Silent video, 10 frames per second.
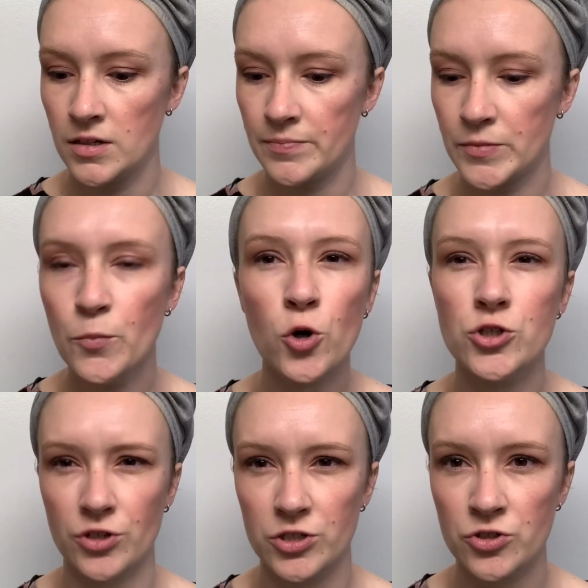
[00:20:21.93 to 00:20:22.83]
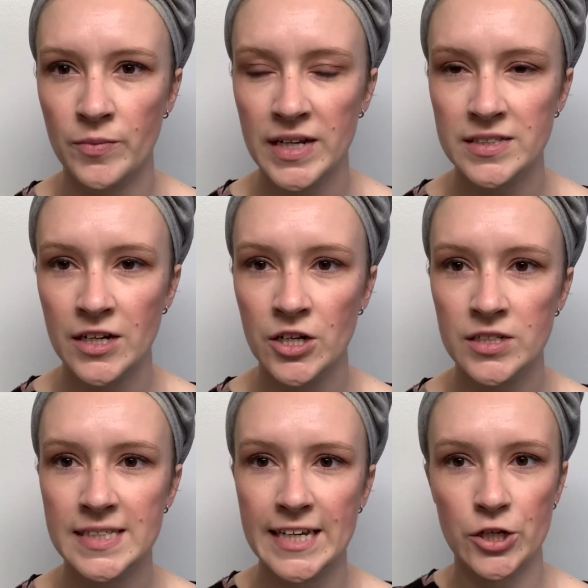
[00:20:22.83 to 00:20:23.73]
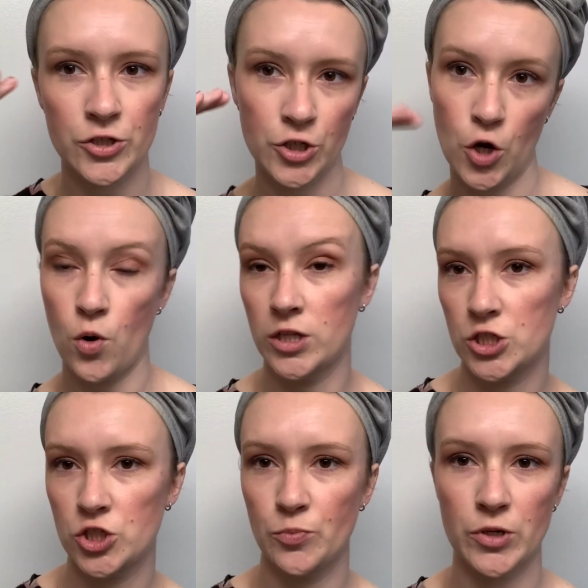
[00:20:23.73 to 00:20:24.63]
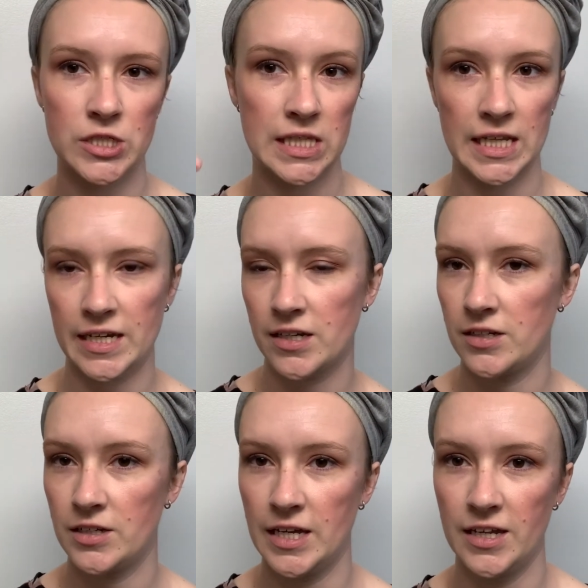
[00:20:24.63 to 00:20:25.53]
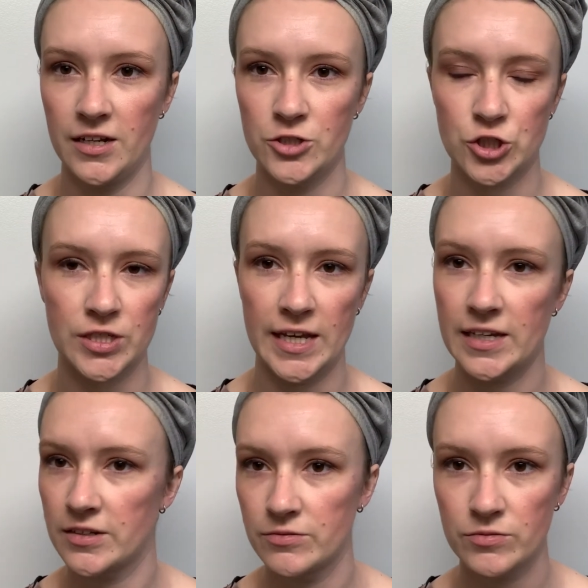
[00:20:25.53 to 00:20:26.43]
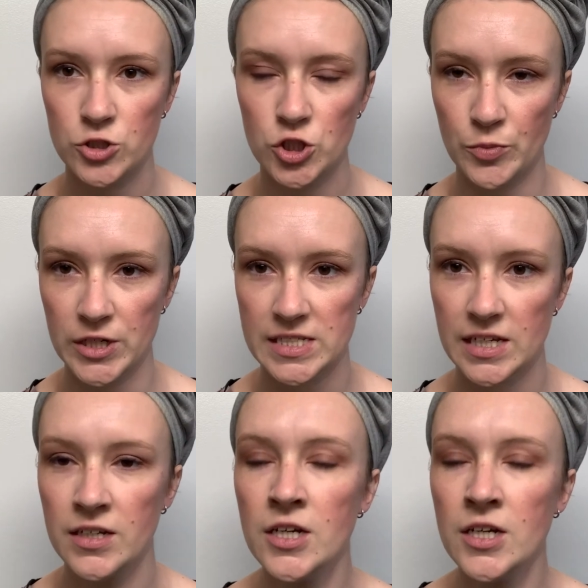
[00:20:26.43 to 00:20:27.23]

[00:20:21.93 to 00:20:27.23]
more drugstore mascaras like go on super slick and just like super easy.